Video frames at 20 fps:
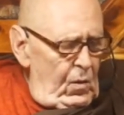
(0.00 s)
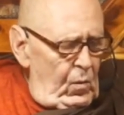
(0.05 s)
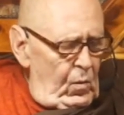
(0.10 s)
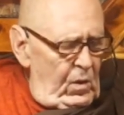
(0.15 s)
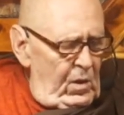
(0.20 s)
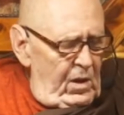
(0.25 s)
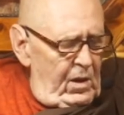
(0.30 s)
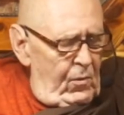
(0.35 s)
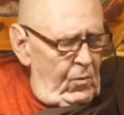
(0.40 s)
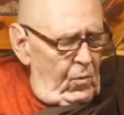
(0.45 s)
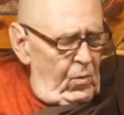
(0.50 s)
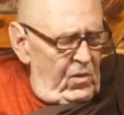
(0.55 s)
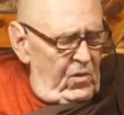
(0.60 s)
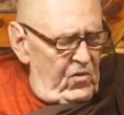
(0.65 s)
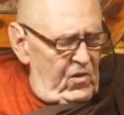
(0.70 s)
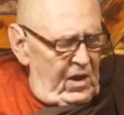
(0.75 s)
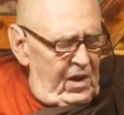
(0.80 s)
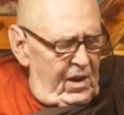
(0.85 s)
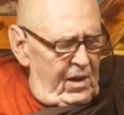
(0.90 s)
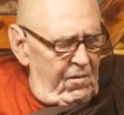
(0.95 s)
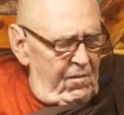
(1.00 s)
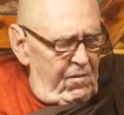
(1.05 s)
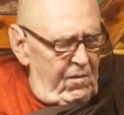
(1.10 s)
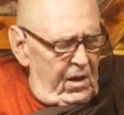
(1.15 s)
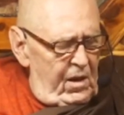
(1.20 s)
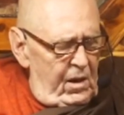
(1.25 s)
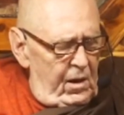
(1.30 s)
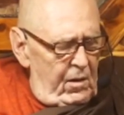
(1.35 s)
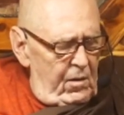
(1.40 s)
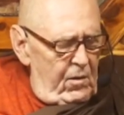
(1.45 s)
When it was
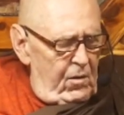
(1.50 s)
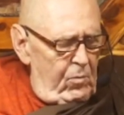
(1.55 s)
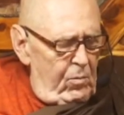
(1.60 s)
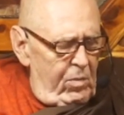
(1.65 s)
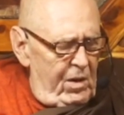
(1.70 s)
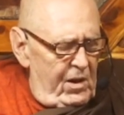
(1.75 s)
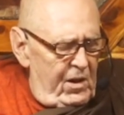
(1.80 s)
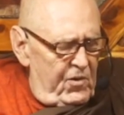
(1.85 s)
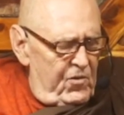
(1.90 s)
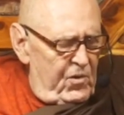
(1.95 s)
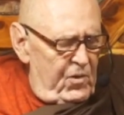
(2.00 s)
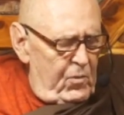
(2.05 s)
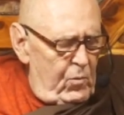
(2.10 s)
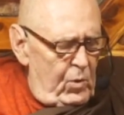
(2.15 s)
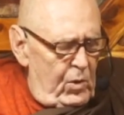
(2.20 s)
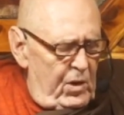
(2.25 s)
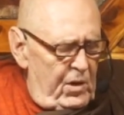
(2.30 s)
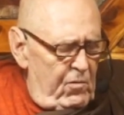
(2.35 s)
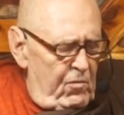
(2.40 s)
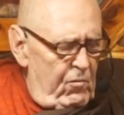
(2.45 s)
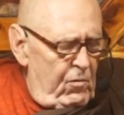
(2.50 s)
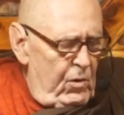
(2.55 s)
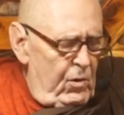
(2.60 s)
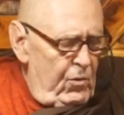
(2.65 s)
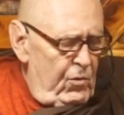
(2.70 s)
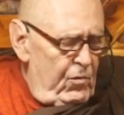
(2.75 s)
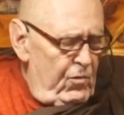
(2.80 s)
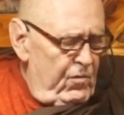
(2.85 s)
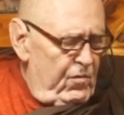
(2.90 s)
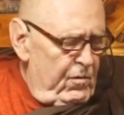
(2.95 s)
evening, the Blessed One
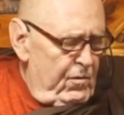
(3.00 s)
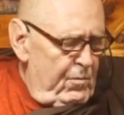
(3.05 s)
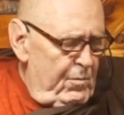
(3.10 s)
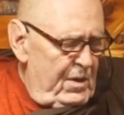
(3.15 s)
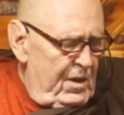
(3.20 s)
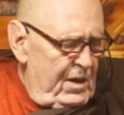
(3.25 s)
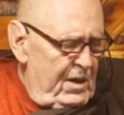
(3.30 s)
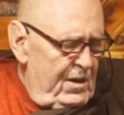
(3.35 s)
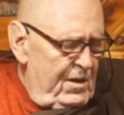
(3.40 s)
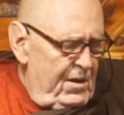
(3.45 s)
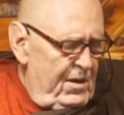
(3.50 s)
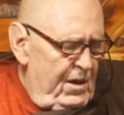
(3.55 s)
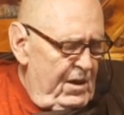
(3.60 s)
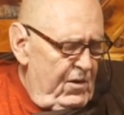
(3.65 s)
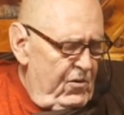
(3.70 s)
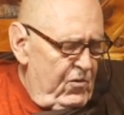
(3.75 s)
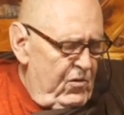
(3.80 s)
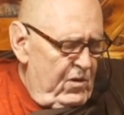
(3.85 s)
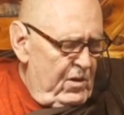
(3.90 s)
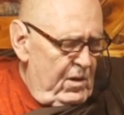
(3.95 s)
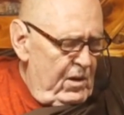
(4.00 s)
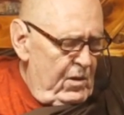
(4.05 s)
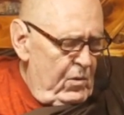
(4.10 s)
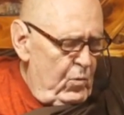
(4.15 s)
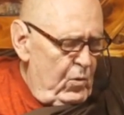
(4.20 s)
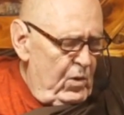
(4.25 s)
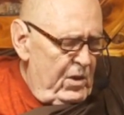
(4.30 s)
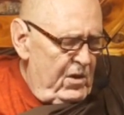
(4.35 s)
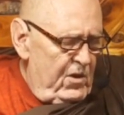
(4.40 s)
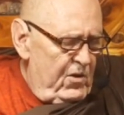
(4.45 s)
rose from meditation
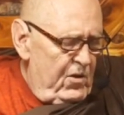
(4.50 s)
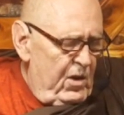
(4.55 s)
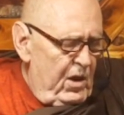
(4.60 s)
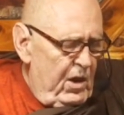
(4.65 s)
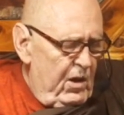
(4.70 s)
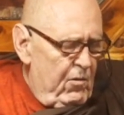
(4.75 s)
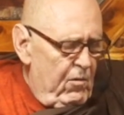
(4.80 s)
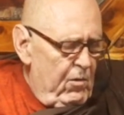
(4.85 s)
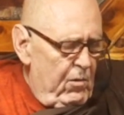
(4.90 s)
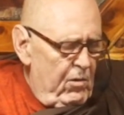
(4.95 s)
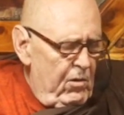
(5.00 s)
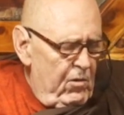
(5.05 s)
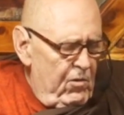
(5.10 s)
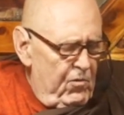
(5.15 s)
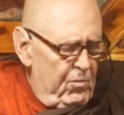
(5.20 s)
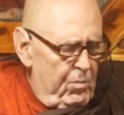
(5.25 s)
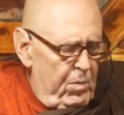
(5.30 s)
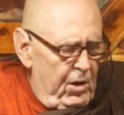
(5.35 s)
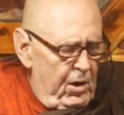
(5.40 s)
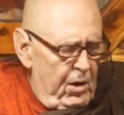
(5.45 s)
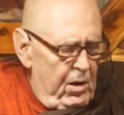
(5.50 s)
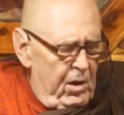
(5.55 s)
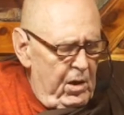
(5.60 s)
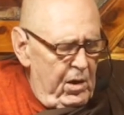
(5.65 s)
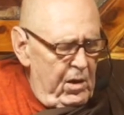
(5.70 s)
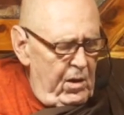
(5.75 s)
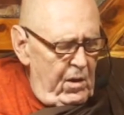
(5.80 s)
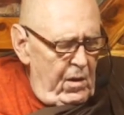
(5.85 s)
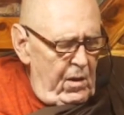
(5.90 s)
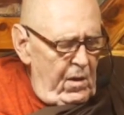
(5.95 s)
and went to Nigrodha's Park
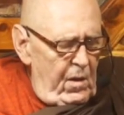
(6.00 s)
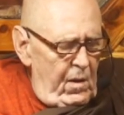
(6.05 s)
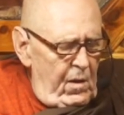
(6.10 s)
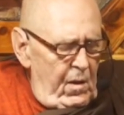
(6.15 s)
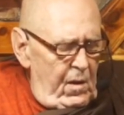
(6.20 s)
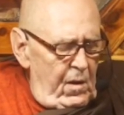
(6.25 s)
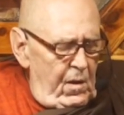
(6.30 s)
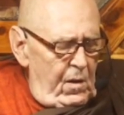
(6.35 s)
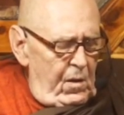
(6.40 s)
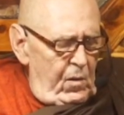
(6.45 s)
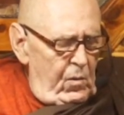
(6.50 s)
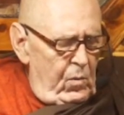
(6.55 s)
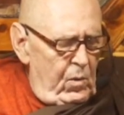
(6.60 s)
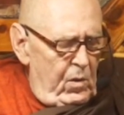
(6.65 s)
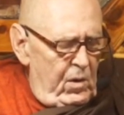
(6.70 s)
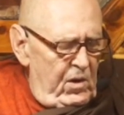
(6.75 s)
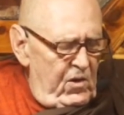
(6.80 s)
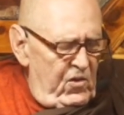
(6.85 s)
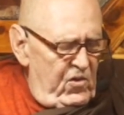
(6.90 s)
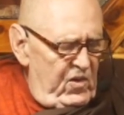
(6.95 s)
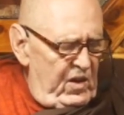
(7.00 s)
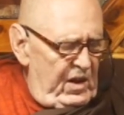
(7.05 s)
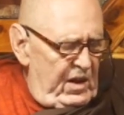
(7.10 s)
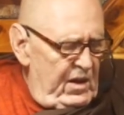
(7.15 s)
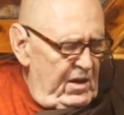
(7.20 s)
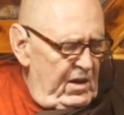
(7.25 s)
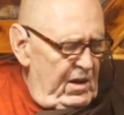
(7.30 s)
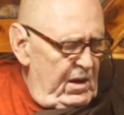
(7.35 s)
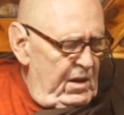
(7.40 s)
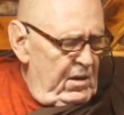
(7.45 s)
where he
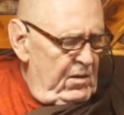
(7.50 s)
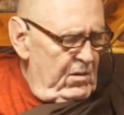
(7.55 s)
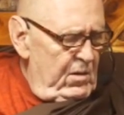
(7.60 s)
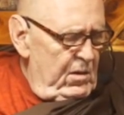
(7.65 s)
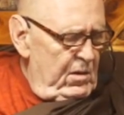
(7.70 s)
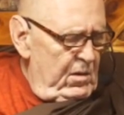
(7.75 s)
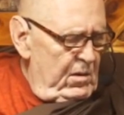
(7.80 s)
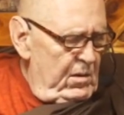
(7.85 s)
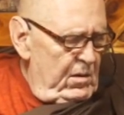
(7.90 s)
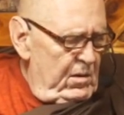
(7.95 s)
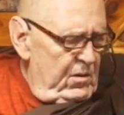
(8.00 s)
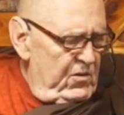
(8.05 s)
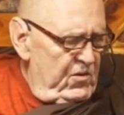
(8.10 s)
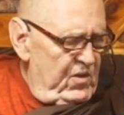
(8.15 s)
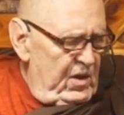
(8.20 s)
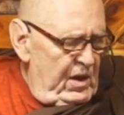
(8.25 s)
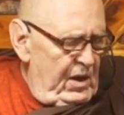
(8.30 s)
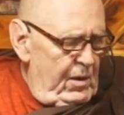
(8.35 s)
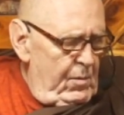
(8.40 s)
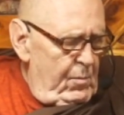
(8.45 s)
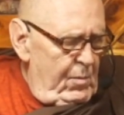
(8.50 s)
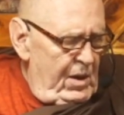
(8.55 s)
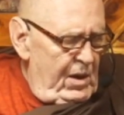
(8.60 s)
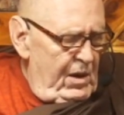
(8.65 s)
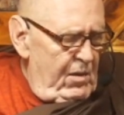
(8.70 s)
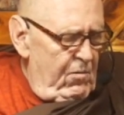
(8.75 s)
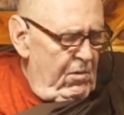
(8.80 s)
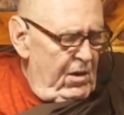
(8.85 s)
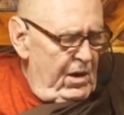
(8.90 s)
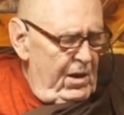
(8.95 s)
sat down on a seat
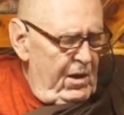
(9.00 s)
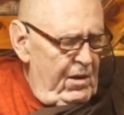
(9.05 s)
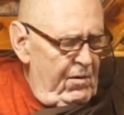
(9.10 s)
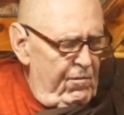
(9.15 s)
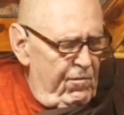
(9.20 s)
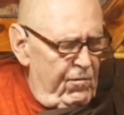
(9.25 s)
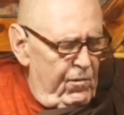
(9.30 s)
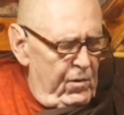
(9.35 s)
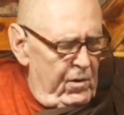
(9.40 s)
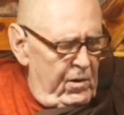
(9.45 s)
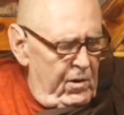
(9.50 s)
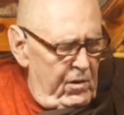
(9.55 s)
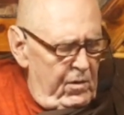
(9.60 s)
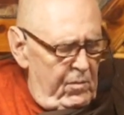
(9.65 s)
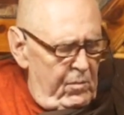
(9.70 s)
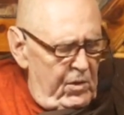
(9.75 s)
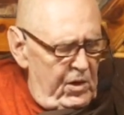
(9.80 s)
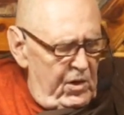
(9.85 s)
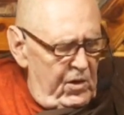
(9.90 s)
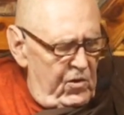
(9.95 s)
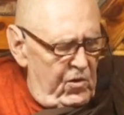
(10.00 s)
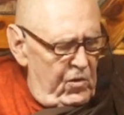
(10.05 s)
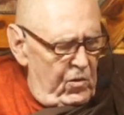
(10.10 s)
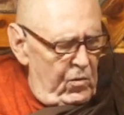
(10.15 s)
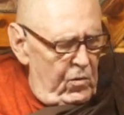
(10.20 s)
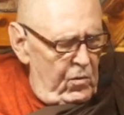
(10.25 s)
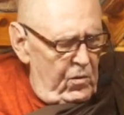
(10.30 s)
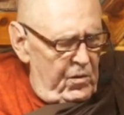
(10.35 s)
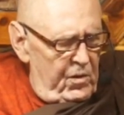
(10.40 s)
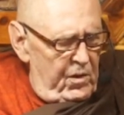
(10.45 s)
made ready for him and
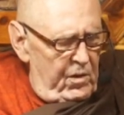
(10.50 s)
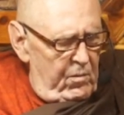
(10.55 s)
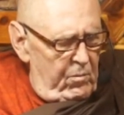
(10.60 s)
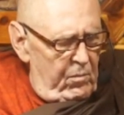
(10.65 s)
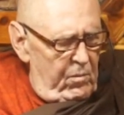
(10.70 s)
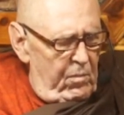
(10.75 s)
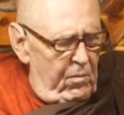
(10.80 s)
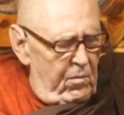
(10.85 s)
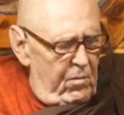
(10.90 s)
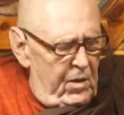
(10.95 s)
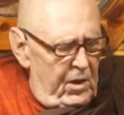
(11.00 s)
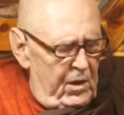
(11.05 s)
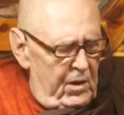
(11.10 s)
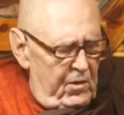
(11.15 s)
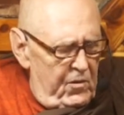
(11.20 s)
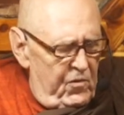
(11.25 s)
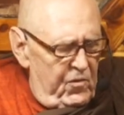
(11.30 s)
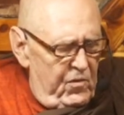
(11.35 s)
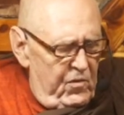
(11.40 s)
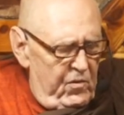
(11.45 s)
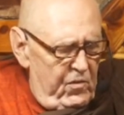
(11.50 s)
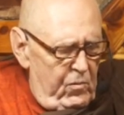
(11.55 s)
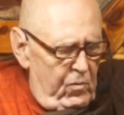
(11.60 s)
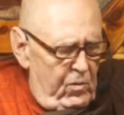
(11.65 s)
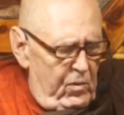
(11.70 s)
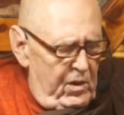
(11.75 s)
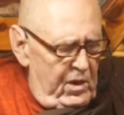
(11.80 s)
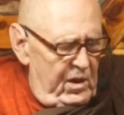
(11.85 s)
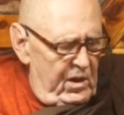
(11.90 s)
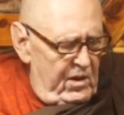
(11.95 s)
told the monks
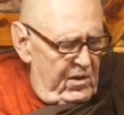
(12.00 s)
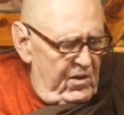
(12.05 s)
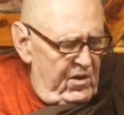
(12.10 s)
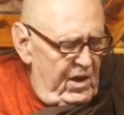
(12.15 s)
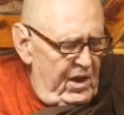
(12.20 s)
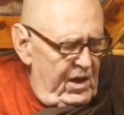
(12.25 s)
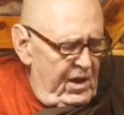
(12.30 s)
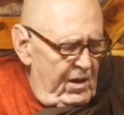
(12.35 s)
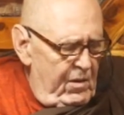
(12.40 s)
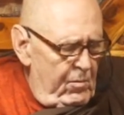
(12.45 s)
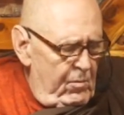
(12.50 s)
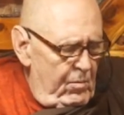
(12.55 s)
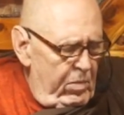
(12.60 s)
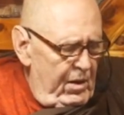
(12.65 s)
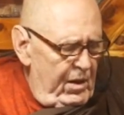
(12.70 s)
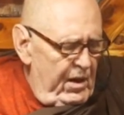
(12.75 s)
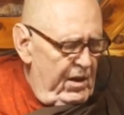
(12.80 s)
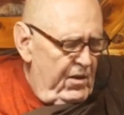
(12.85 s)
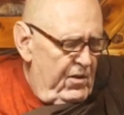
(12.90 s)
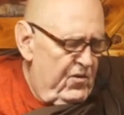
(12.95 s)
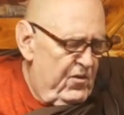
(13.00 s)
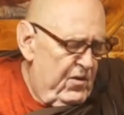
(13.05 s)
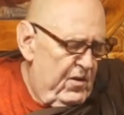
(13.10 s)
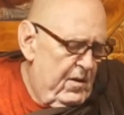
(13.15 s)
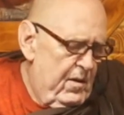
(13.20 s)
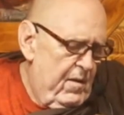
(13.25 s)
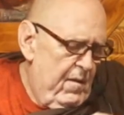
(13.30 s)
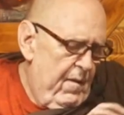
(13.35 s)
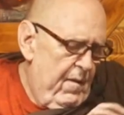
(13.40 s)
what had taken place.